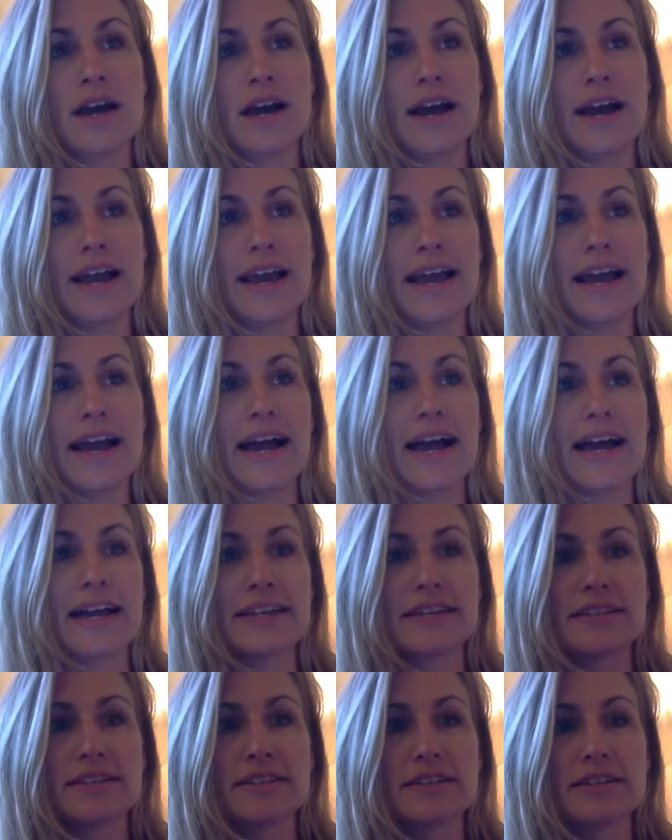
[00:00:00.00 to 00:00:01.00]
I
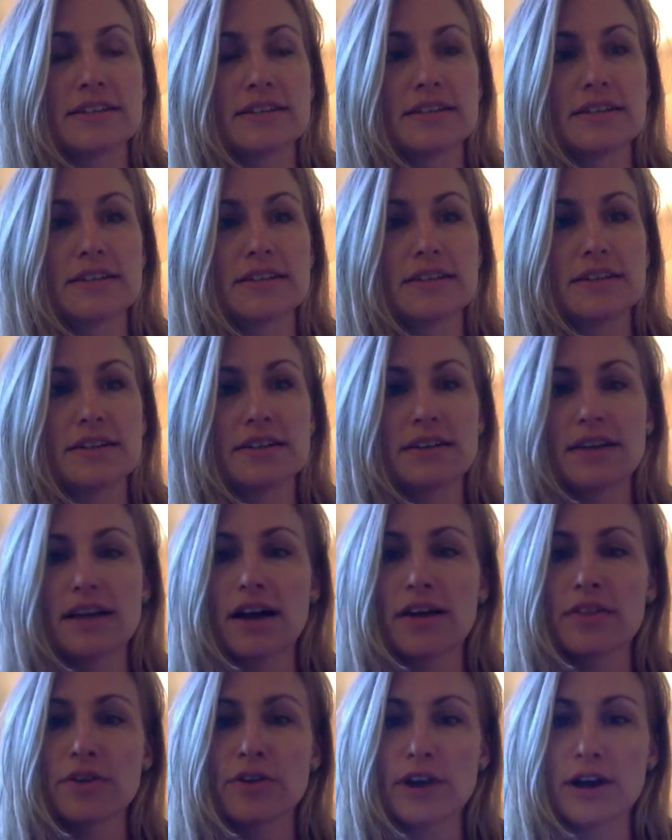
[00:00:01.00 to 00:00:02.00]
had
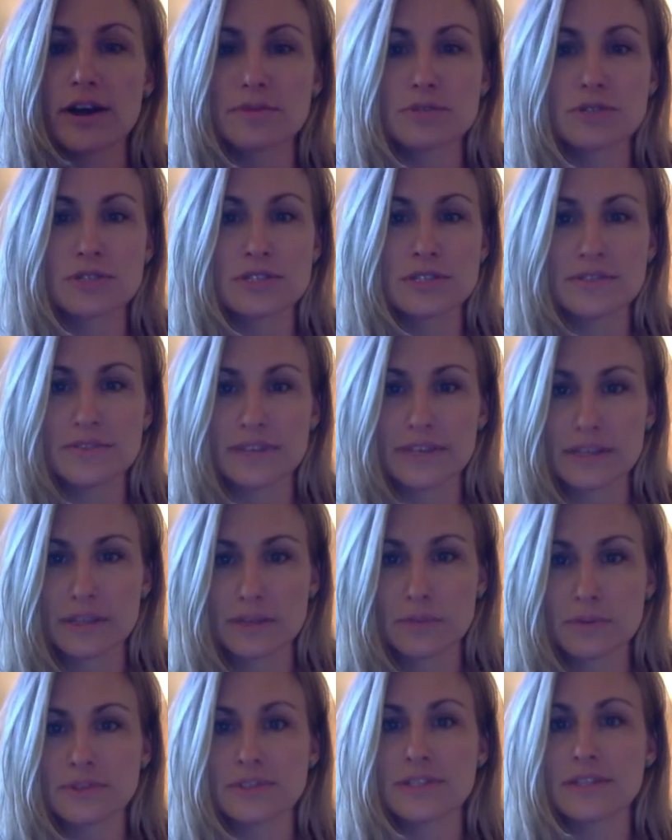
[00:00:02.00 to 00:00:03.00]
other options
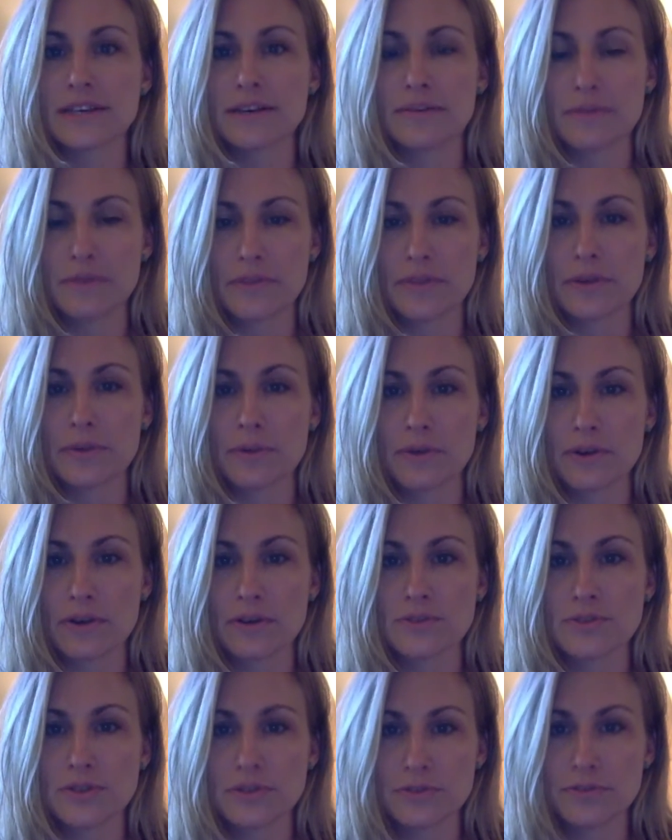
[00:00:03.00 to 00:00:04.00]
available to them that they were
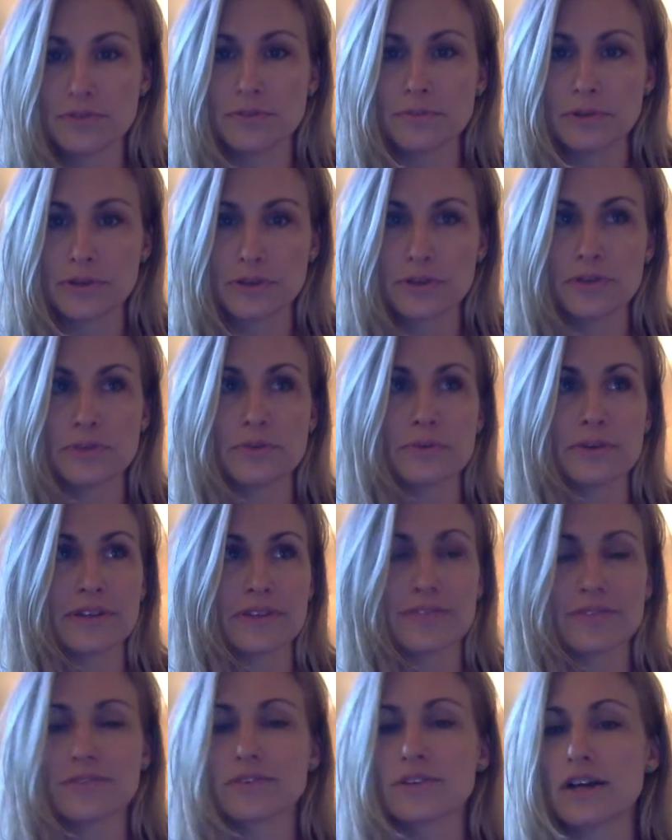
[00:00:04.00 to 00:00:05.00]
also familiar
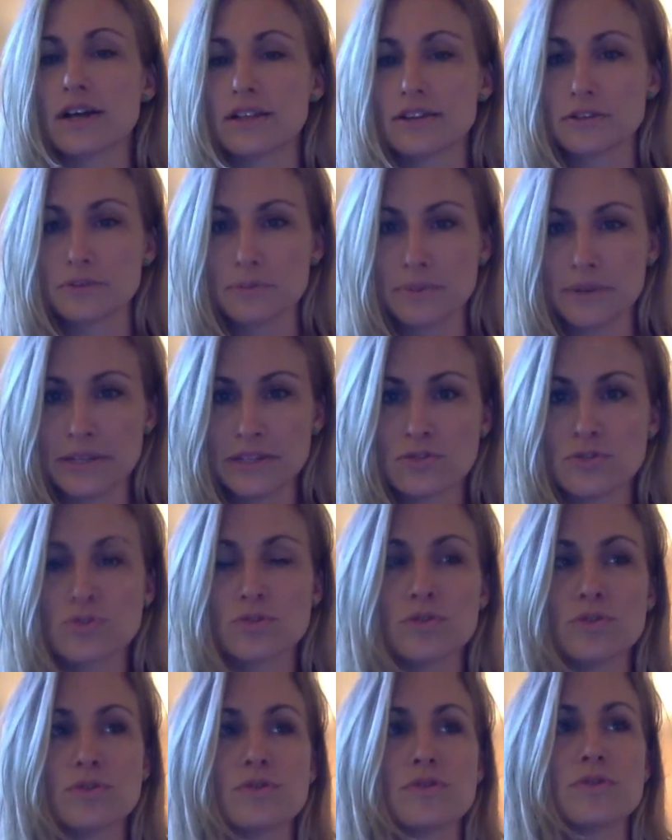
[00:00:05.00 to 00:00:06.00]
with: colored
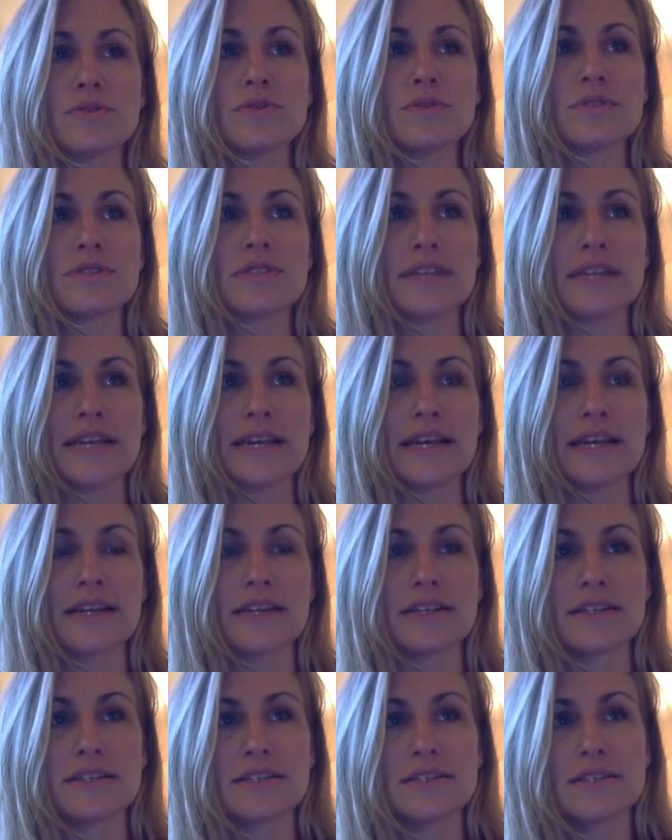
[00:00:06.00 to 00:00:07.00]
pencils
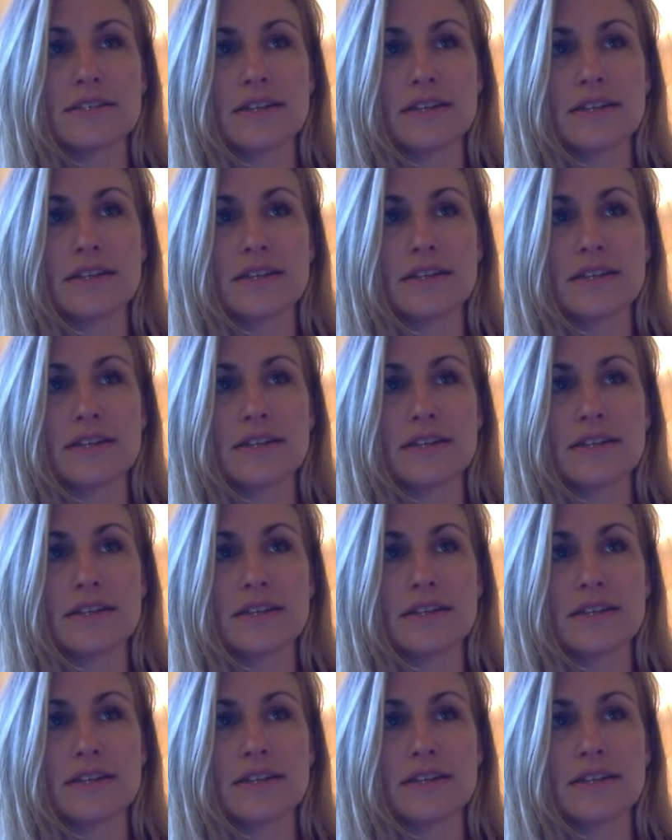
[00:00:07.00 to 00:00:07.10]
and